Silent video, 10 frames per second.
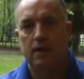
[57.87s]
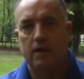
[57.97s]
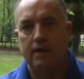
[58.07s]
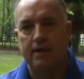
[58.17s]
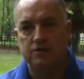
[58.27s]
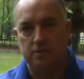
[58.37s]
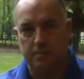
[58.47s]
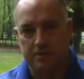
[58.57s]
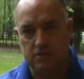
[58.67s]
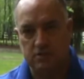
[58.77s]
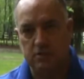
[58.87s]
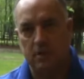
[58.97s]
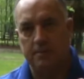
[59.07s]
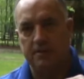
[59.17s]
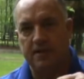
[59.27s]
As the piston's
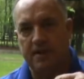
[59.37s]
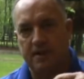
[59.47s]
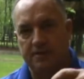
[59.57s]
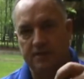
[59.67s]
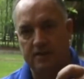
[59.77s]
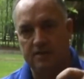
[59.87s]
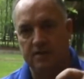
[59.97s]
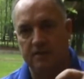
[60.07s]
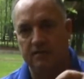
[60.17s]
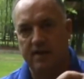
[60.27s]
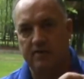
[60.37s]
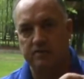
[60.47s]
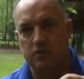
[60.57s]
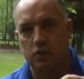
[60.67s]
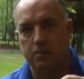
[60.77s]
coming down, the intake
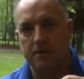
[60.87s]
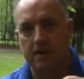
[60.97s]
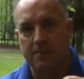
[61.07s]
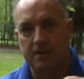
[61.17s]
valve is opened up.